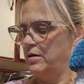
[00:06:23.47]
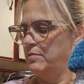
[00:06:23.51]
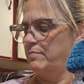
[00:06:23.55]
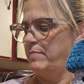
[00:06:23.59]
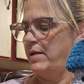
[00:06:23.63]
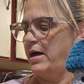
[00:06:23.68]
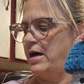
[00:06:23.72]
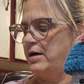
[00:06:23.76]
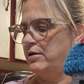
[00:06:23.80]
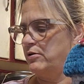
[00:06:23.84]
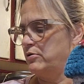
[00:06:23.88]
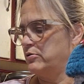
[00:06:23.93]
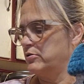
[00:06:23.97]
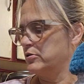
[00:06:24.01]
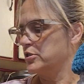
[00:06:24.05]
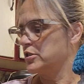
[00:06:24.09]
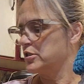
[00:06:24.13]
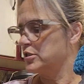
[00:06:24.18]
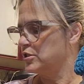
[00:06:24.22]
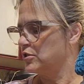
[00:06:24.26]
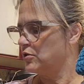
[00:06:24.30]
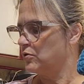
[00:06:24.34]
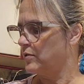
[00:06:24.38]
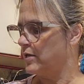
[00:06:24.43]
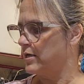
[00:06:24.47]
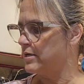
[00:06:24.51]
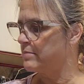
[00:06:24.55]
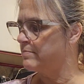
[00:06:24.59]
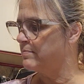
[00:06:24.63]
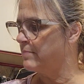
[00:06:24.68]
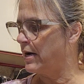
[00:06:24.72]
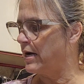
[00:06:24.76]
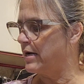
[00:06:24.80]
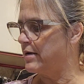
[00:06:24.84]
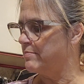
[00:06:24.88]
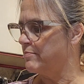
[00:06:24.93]
pattern. So like
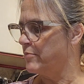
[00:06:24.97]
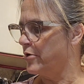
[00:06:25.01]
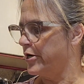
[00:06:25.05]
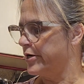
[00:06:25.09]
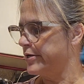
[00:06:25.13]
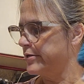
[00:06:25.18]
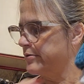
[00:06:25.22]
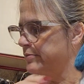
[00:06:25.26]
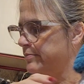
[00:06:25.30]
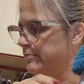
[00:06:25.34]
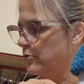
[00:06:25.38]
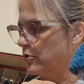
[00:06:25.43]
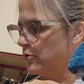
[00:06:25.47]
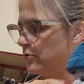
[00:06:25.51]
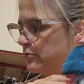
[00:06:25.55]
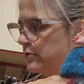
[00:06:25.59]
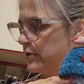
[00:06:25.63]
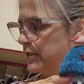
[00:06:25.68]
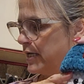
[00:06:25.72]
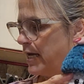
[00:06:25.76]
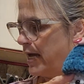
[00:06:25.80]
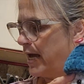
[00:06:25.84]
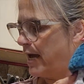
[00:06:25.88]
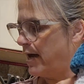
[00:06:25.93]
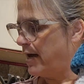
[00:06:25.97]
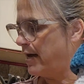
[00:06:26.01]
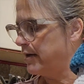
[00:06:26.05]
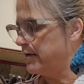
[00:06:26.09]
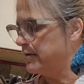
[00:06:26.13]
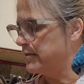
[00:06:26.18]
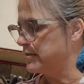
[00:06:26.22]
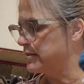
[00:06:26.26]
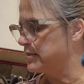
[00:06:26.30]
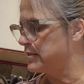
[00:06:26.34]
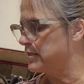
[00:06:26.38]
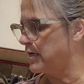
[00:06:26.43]
my bottom only
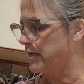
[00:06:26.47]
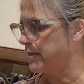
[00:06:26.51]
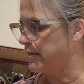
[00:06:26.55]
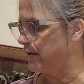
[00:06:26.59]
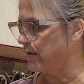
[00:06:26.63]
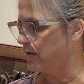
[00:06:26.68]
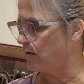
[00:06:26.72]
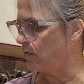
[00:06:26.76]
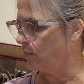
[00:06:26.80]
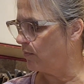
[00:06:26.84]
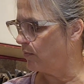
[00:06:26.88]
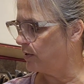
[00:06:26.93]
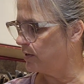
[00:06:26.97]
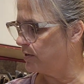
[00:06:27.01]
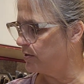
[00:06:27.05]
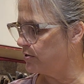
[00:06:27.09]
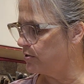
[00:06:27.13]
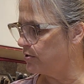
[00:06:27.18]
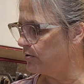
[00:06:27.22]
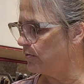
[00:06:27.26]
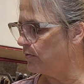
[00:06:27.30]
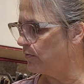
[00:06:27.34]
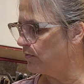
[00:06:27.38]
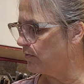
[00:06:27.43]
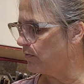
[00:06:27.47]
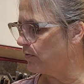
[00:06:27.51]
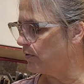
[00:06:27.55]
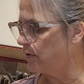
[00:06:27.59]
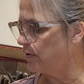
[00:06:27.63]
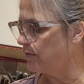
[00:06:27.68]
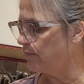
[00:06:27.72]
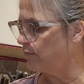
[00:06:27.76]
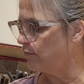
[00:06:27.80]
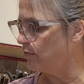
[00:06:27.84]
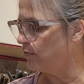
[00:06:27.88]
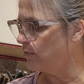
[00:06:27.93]
has, I think 1, 2,
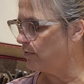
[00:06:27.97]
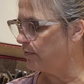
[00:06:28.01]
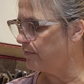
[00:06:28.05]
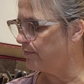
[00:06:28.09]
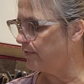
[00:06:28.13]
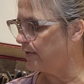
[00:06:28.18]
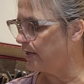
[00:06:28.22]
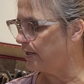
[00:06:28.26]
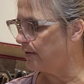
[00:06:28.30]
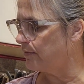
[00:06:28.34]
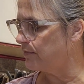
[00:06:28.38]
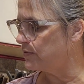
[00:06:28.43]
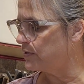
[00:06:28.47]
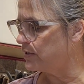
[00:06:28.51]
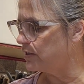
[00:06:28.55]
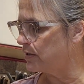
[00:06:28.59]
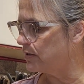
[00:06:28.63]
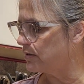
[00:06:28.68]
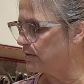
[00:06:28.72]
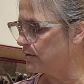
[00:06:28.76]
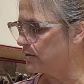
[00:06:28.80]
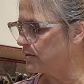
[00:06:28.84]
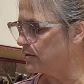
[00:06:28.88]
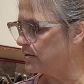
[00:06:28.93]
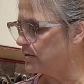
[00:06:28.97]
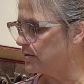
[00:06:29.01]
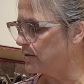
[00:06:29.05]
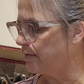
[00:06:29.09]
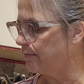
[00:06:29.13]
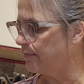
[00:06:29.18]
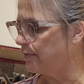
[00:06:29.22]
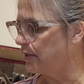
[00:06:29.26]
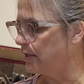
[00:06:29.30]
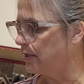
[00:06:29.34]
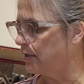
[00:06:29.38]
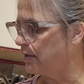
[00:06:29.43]
3, 4, 5, 6,
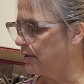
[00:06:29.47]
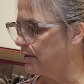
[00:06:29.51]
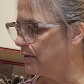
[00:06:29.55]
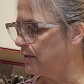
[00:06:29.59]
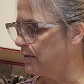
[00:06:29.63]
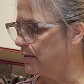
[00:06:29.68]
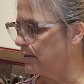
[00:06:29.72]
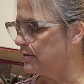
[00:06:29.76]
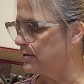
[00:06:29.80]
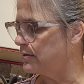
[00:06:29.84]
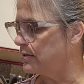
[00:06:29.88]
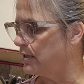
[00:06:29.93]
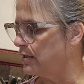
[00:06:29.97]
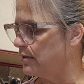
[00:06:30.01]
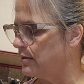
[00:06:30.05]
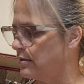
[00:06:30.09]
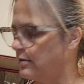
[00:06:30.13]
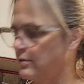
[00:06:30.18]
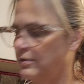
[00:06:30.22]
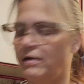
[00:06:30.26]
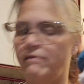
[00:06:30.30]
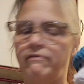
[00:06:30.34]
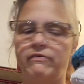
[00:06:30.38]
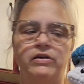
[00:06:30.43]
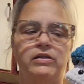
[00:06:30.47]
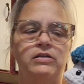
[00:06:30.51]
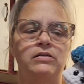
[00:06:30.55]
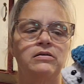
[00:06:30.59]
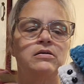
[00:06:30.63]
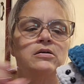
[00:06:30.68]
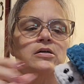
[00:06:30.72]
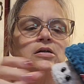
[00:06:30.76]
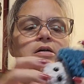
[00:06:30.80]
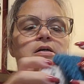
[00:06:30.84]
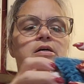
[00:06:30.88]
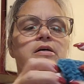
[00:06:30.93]
7, 8, 9, 10, 11.
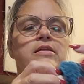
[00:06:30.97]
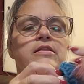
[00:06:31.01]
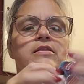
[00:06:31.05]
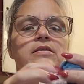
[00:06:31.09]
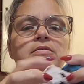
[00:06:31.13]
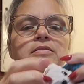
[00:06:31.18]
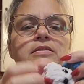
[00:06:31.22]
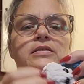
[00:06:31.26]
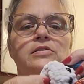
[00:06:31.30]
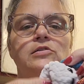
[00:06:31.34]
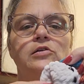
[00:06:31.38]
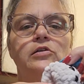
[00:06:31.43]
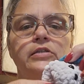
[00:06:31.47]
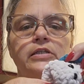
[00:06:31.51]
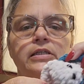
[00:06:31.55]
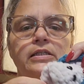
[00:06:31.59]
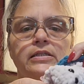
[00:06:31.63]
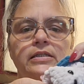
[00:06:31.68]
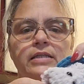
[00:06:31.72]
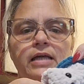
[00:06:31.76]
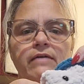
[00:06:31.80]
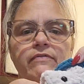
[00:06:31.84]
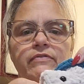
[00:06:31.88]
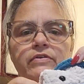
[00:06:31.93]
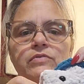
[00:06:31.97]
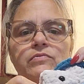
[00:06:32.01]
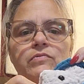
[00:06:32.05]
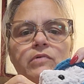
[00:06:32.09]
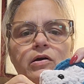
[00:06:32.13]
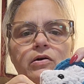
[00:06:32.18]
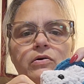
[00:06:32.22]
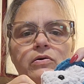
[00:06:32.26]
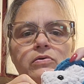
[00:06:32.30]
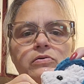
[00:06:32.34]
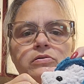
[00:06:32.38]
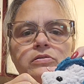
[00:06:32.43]
This is only 11
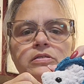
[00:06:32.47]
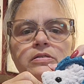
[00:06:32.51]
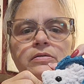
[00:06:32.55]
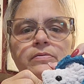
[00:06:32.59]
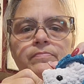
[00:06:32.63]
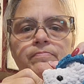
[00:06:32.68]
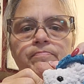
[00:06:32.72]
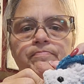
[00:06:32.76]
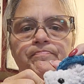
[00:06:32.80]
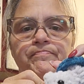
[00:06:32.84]
rows.